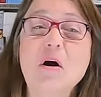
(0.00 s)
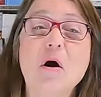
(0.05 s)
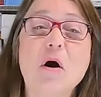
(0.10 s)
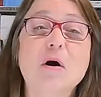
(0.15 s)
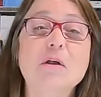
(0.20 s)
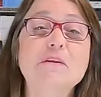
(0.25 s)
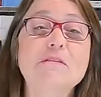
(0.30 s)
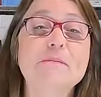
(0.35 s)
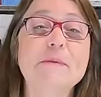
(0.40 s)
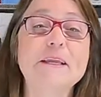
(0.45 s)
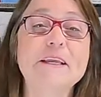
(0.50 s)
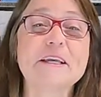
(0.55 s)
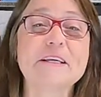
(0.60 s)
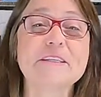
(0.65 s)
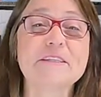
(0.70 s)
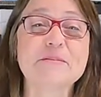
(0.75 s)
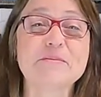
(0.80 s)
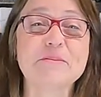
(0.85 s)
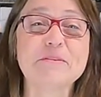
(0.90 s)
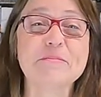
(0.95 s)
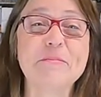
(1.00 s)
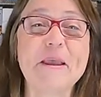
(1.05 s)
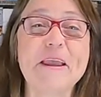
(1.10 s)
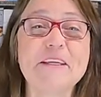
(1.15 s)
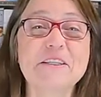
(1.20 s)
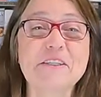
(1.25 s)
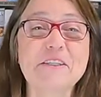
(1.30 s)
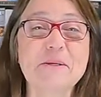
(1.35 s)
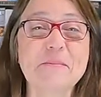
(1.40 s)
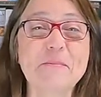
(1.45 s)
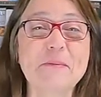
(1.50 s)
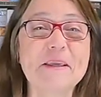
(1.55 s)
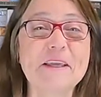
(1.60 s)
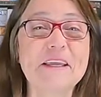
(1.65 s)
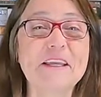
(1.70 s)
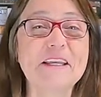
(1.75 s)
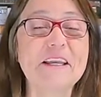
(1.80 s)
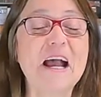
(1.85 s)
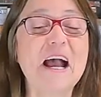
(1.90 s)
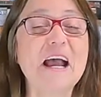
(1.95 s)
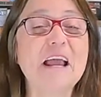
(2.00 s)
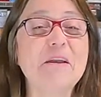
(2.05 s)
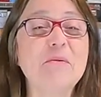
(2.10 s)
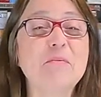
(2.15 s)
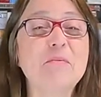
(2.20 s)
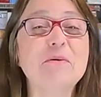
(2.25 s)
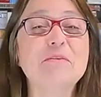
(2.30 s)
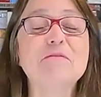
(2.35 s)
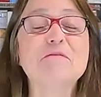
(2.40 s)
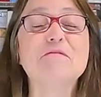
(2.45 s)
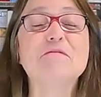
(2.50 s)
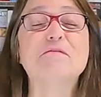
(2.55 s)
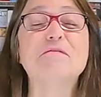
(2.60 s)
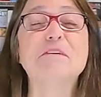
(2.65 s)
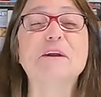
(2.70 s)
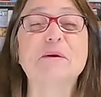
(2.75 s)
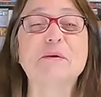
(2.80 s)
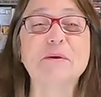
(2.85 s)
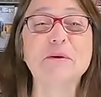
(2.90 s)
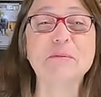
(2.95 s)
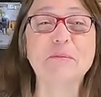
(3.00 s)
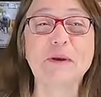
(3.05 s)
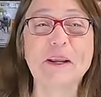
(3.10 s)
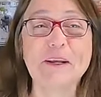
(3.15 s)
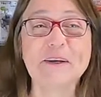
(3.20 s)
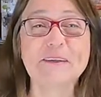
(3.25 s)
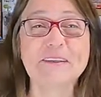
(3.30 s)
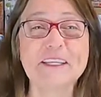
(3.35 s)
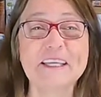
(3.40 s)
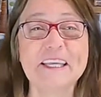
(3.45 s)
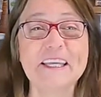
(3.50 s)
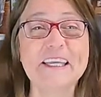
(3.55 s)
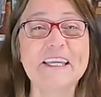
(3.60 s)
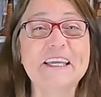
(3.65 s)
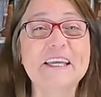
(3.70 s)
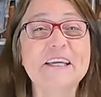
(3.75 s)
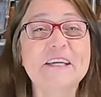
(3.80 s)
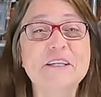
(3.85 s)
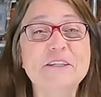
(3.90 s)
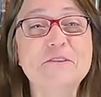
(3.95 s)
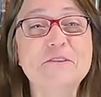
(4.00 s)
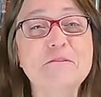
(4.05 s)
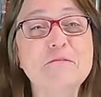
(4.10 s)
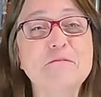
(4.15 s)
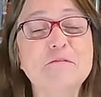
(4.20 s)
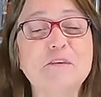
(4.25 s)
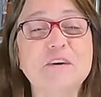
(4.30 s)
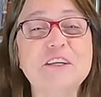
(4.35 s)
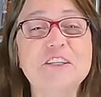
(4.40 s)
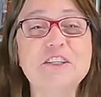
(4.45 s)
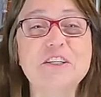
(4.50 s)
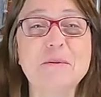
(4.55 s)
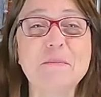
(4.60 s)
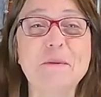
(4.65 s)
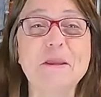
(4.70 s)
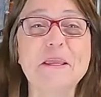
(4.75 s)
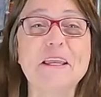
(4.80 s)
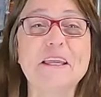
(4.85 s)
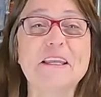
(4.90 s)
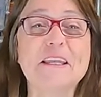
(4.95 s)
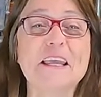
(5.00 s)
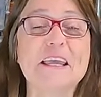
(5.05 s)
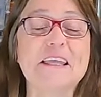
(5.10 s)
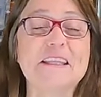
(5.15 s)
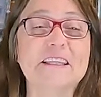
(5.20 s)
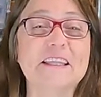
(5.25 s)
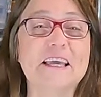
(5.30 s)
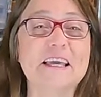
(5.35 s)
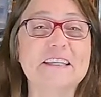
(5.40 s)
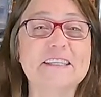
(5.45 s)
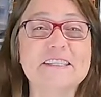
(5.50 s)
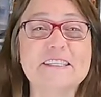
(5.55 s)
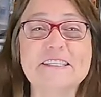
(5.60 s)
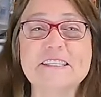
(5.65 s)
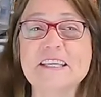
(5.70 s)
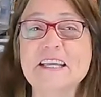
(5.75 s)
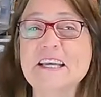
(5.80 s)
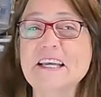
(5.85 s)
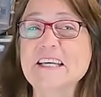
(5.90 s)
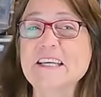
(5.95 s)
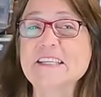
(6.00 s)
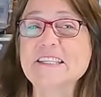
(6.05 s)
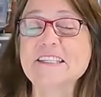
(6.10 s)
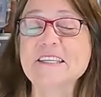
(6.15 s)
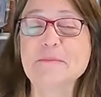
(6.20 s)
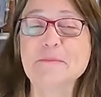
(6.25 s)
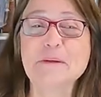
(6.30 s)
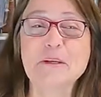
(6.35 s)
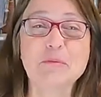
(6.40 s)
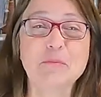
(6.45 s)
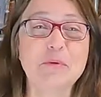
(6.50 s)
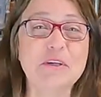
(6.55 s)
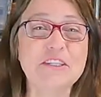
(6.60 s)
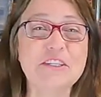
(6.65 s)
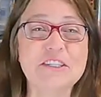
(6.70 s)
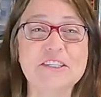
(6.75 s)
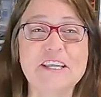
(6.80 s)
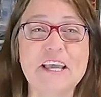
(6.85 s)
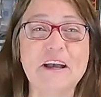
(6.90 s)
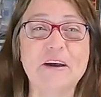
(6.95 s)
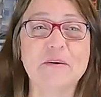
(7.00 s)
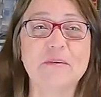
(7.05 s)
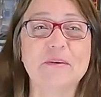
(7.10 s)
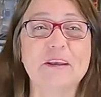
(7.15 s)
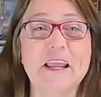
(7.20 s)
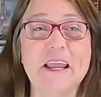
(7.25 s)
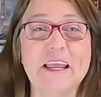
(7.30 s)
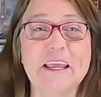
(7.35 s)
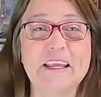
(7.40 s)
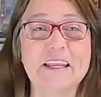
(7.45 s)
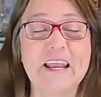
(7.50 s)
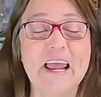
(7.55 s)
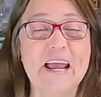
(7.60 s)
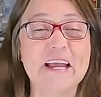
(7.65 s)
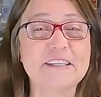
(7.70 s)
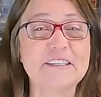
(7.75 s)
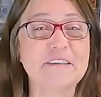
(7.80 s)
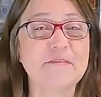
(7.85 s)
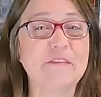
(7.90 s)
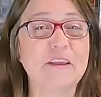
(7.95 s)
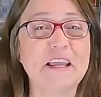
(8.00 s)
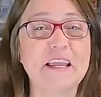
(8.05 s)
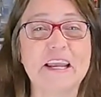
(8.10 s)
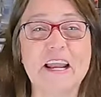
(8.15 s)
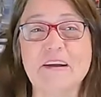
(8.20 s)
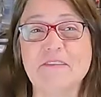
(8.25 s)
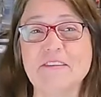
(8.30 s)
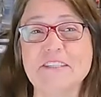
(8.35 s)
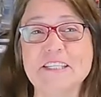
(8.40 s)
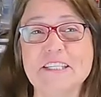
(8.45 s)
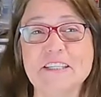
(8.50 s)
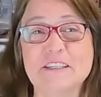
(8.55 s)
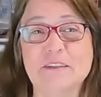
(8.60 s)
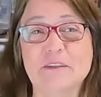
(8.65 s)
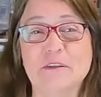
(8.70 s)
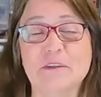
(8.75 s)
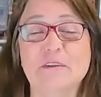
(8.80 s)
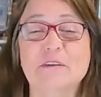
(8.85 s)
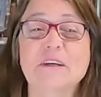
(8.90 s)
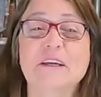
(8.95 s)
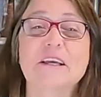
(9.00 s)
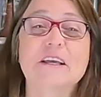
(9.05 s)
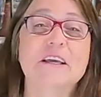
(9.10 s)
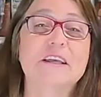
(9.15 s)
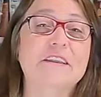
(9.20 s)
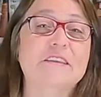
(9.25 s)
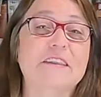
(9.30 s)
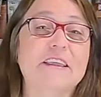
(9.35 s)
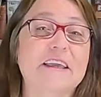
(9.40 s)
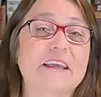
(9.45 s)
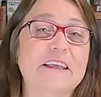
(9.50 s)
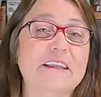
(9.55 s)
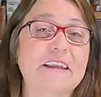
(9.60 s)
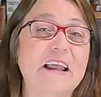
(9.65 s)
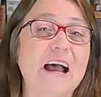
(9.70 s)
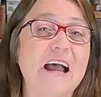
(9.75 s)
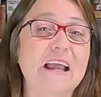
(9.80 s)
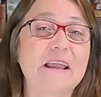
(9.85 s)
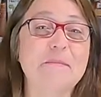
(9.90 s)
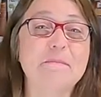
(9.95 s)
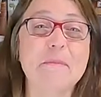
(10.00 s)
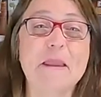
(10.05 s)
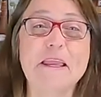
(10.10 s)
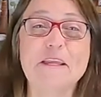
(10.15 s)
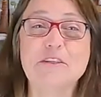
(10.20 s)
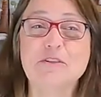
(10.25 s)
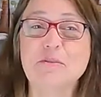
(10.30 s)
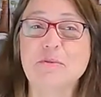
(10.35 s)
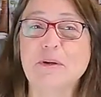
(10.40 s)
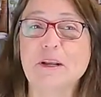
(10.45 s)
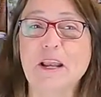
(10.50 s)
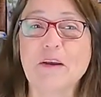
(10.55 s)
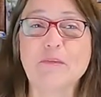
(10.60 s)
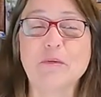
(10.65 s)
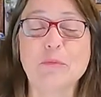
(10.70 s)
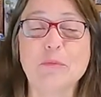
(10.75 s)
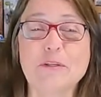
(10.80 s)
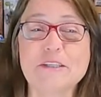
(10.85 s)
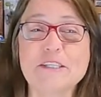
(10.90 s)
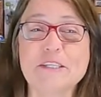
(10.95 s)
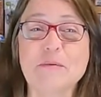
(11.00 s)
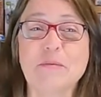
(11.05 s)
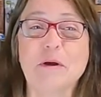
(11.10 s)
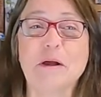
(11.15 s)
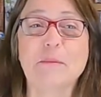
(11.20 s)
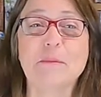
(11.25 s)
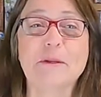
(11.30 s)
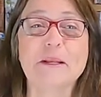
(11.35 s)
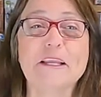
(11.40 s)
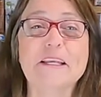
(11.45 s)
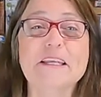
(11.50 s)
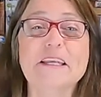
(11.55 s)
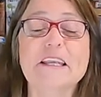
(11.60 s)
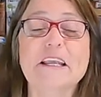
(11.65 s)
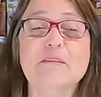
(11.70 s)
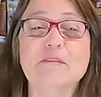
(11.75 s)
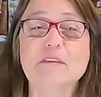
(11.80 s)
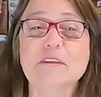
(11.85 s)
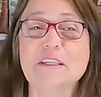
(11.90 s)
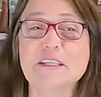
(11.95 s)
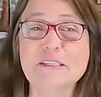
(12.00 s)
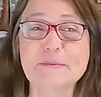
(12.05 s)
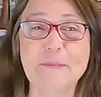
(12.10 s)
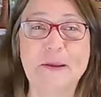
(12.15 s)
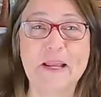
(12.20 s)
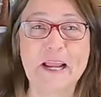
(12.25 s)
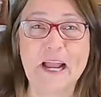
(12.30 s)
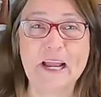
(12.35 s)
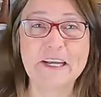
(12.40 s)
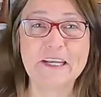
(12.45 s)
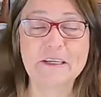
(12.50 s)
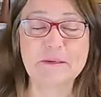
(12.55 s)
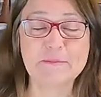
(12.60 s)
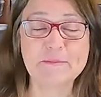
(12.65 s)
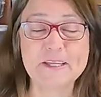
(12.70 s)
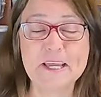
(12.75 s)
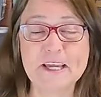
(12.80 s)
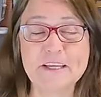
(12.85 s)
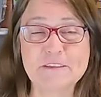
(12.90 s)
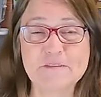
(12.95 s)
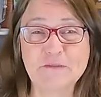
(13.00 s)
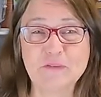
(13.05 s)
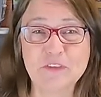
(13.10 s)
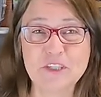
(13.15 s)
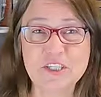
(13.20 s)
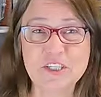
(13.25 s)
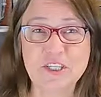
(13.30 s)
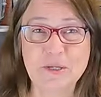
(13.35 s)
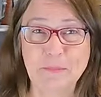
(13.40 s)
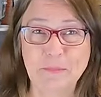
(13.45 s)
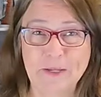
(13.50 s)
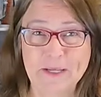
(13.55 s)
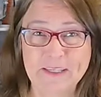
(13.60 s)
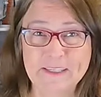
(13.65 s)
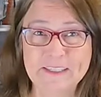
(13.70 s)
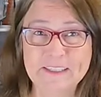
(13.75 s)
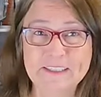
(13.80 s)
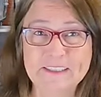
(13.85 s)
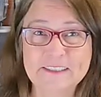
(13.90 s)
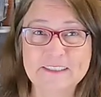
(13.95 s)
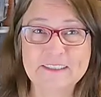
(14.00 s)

All of my customers pay shipping. I will very rarely do free shipping unless somebody reaches out and asks if they could have a deal. Then I may do it every once in a while, but I never list my items as free shipping.